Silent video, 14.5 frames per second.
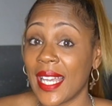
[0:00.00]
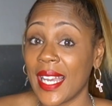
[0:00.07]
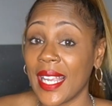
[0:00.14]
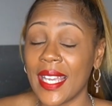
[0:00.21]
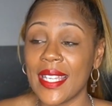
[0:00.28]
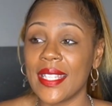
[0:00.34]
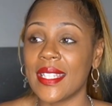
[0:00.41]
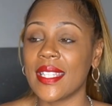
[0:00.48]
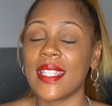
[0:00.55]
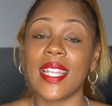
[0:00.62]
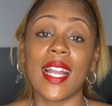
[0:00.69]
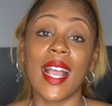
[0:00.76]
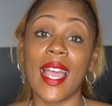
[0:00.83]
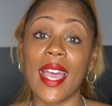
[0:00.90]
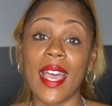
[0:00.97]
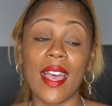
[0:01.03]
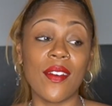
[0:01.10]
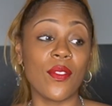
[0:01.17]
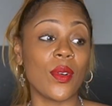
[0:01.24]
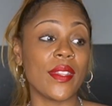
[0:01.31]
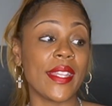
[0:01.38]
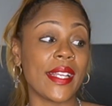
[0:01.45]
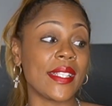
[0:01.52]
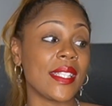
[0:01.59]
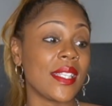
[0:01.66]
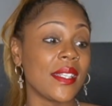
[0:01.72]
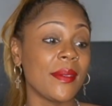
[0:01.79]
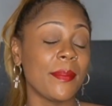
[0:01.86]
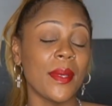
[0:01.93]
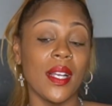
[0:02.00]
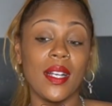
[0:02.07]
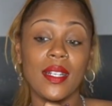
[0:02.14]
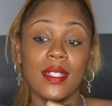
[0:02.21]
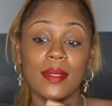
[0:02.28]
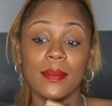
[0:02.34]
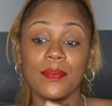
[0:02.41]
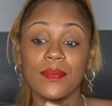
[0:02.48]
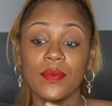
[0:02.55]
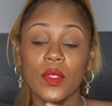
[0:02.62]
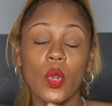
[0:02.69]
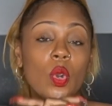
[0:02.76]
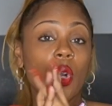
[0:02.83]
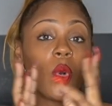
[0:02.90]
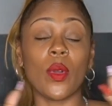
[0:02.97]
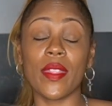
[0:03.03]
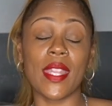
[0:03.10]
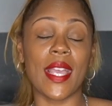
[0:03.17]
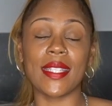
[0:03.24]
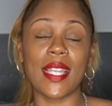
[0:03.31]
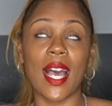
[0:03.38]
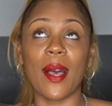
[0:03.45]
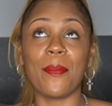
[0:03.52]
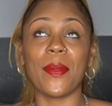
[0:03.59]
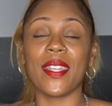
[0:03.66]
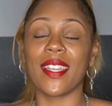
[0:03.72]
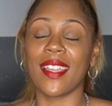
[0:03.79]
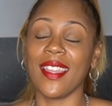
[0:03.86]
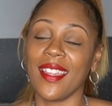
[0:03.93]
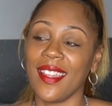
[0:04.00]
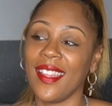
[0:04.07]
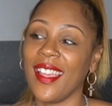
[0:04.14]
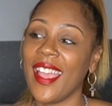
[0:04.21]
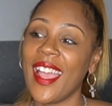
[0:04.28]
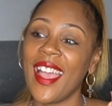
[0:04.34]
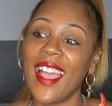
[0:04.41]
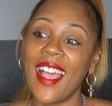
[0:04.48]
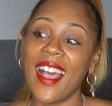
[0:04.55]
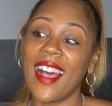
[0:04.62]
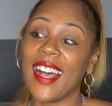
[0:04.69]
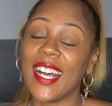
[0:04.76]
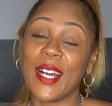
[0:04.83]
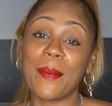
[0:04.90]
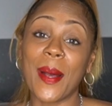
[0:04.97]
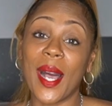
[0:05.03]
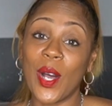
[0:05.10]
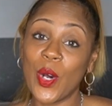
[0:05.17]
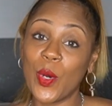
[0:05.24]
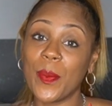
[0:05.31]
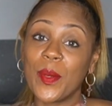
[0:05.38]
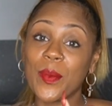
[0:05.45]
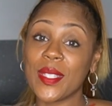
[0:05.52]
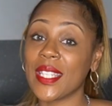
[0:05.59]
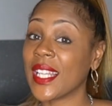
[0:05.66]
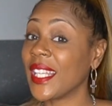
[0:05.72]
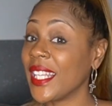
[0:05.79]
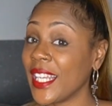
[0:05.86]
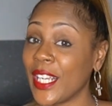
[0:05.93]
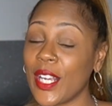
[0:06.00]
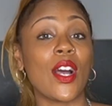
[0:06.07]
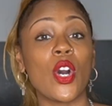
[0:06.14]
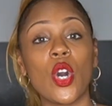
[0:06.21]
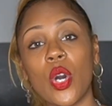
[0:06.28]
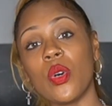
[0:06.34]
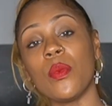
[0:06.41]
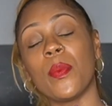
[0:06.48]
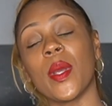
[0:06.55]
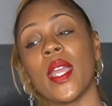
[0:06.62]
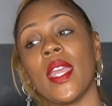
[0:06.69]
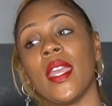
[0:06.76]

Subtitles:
I guess, that I have on that tip, or on that topic. I hope it was clear. I hope